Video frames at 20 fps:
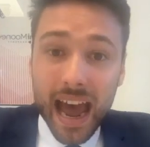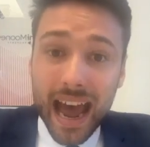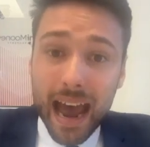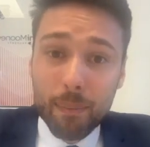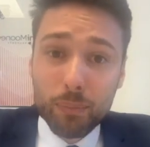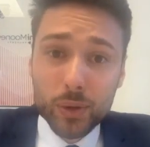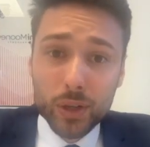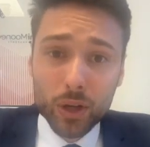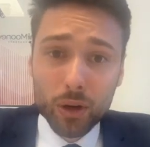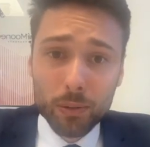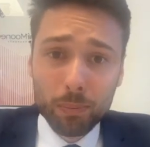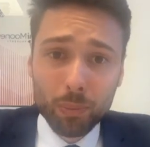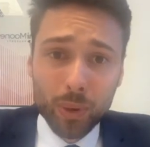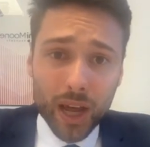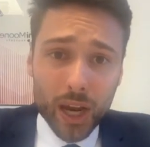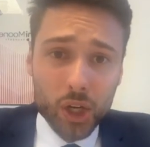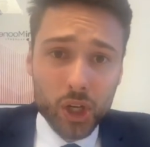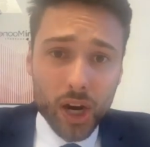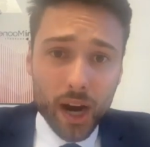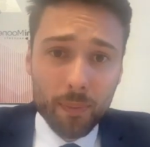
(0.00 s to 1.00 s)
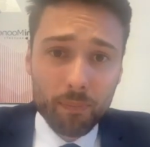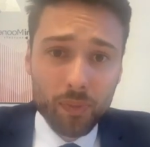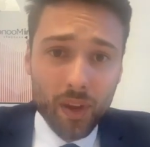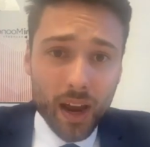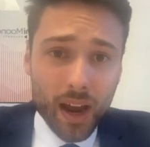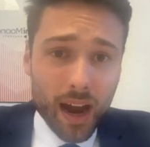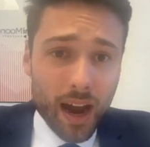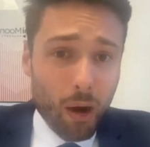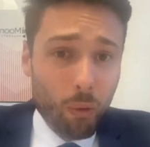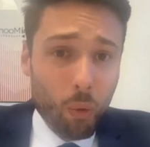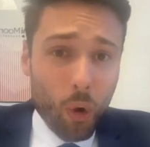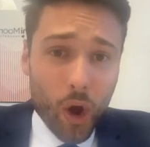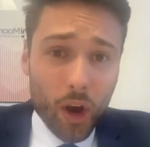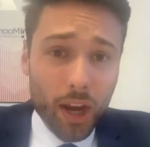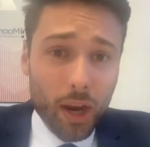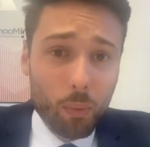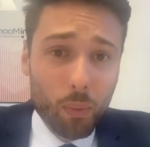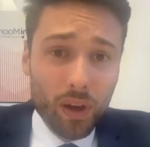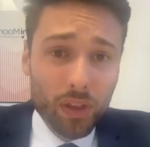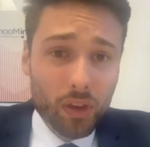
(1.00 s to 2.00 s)
Absolute pleasure
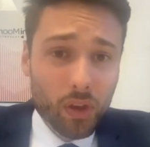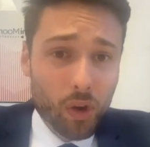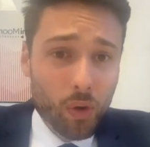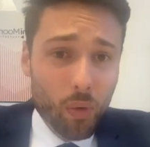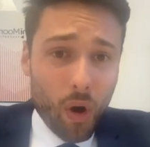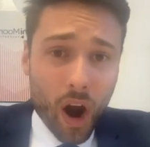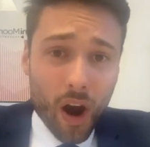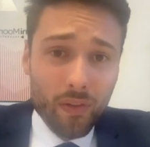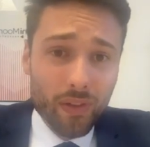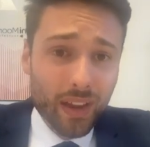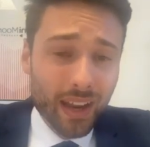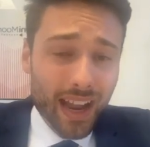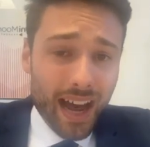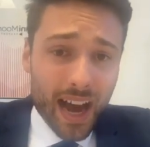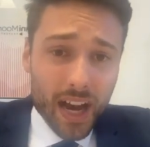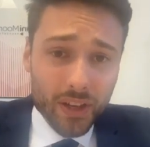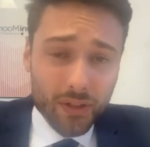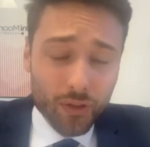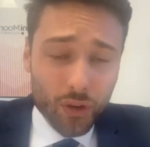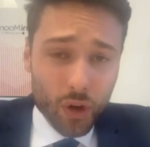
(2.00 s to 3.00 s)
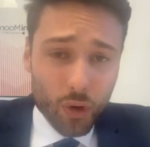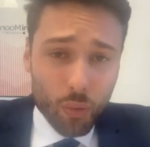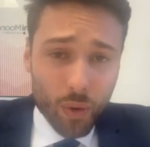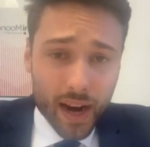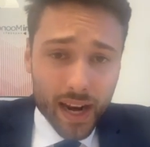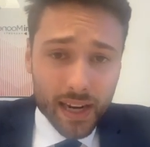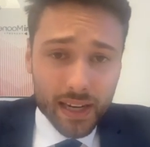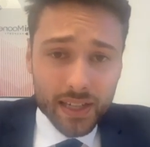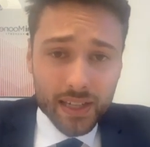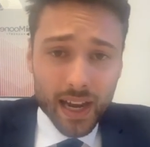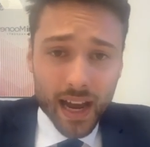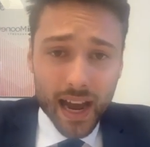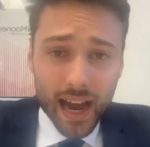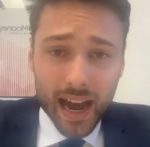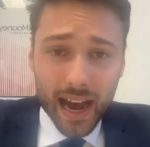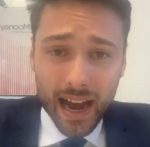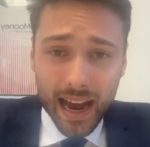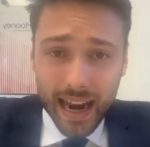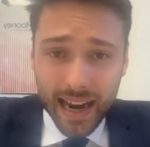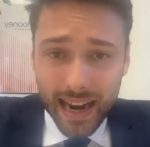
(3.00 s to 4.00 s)
working with you over the last few weeks,
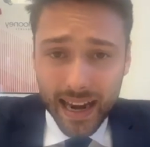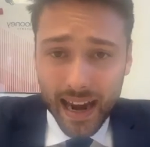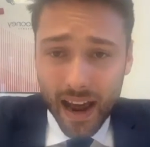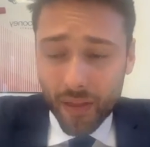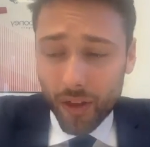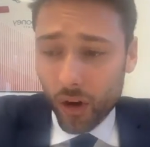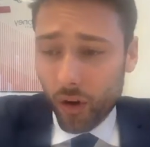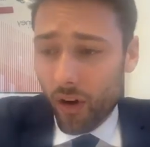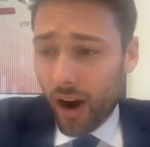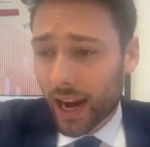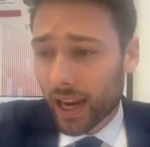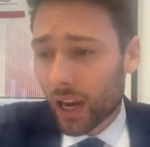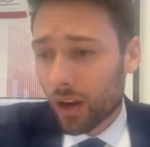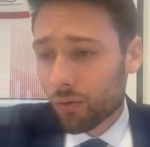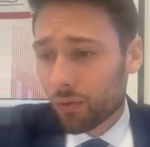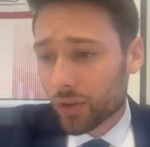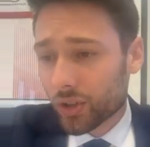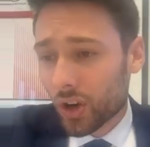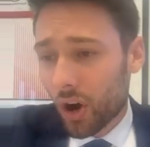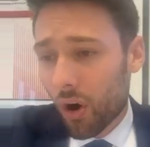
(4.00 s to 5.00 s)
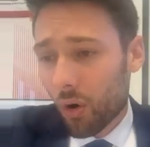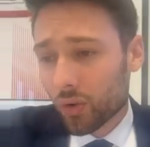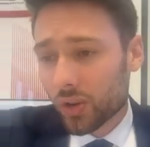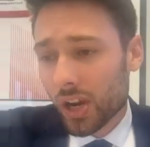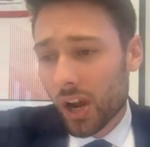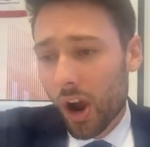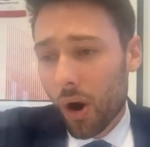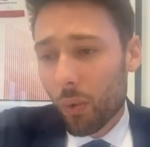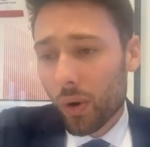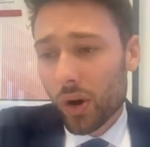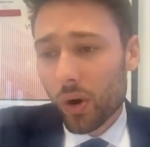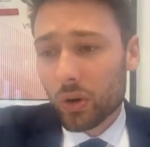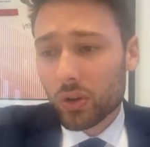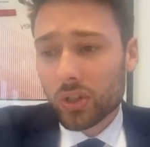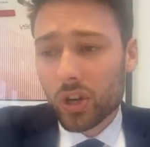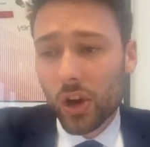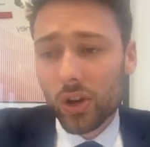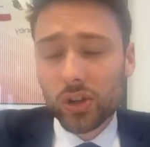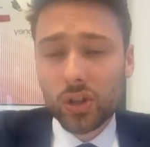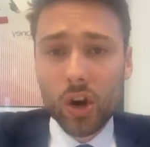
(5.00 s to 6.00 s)
and another cracking result. We
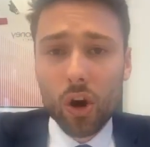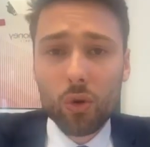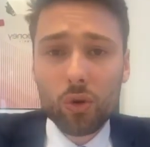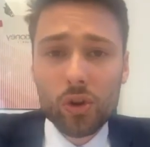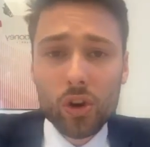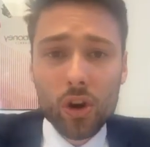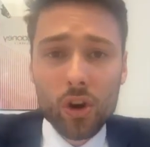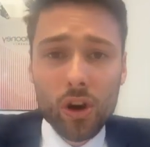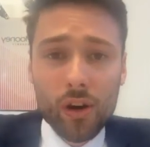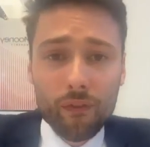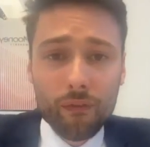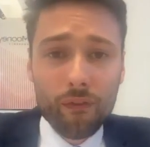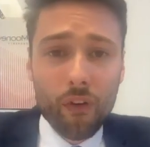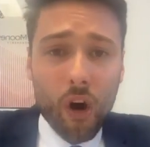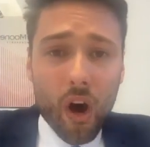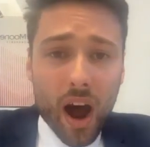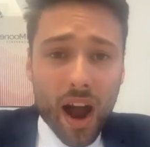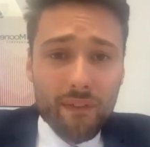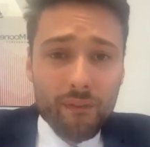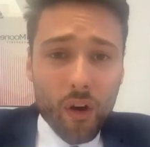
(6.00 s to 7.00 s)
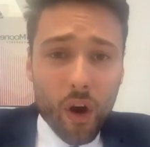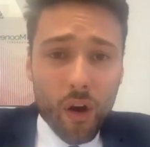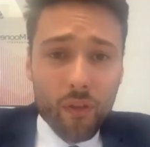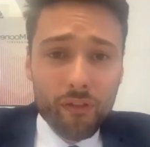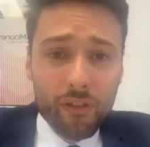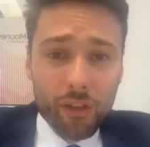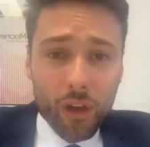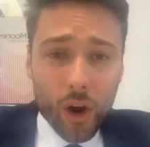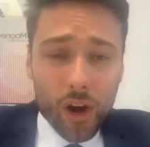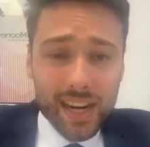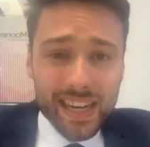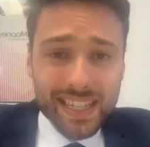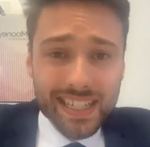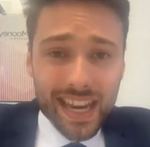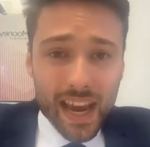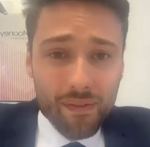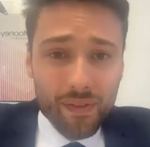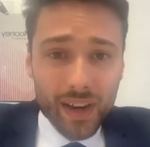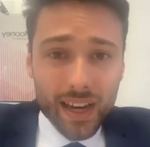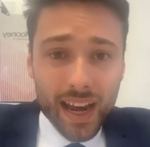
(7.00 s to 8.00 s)
also sold Unit 5 of
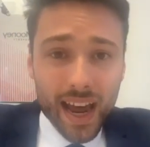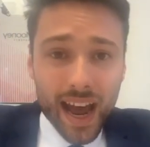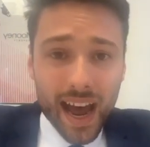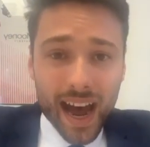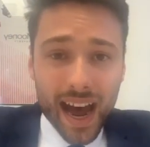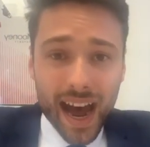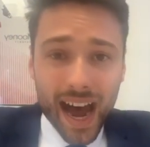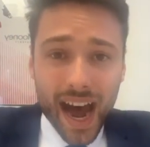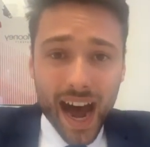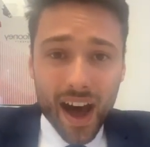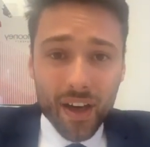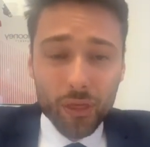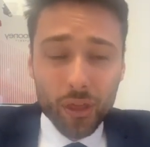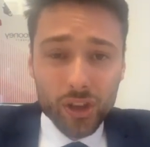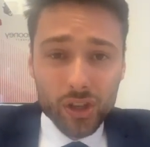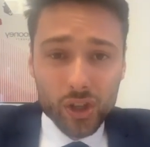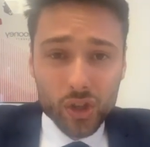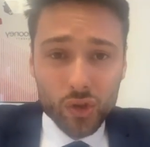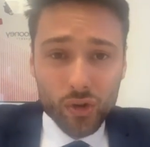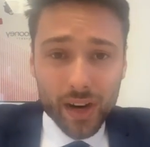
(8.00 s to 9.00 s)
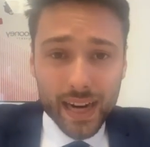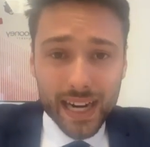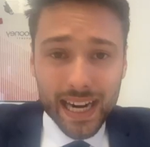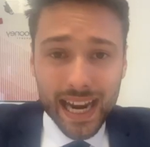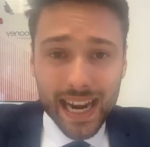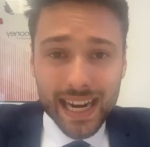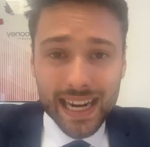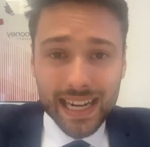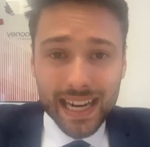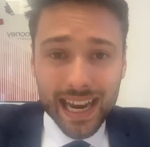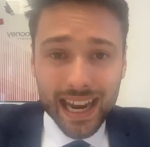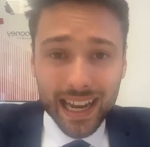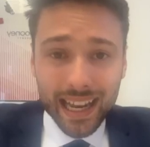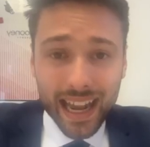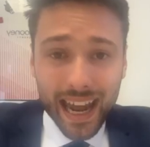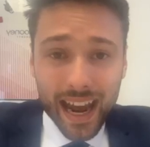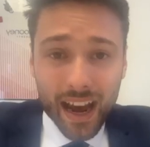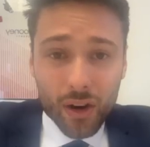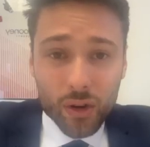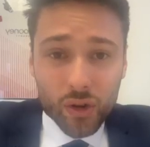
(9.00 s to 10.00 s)
37, Arthur Street in
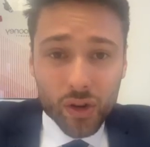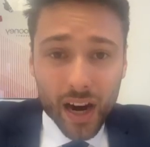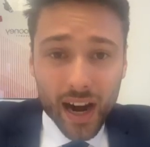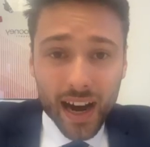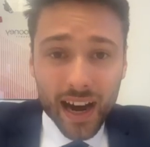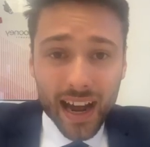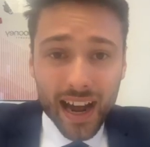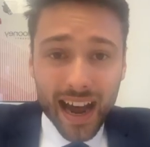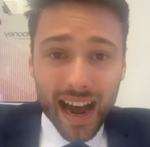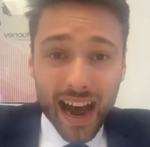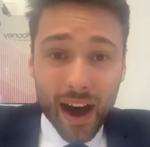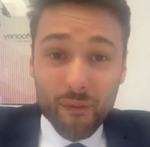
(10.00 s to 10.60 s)
Caloundra.